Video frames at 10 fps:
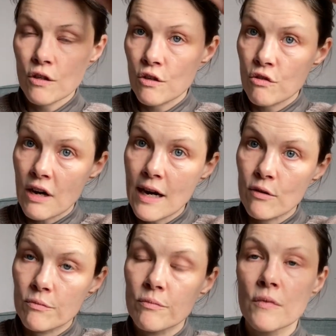
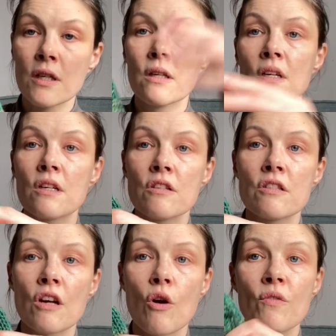crown.
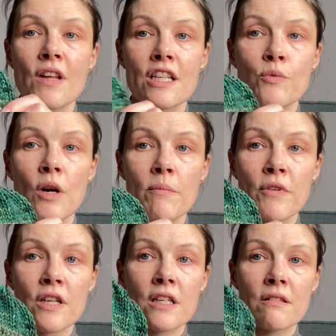So that's what I'm
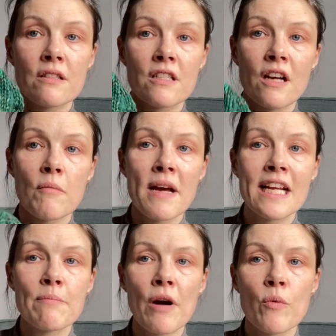going to start
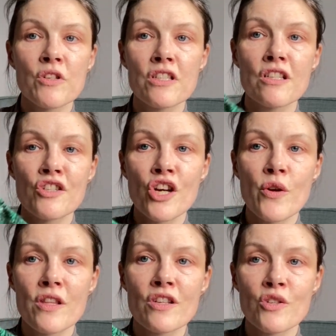making. But I wanted to show
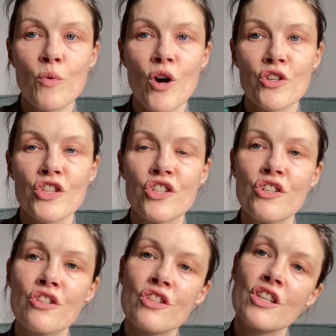you the swatch
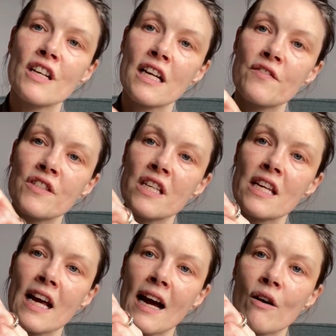just to kind of
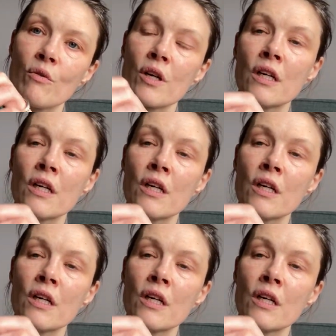see how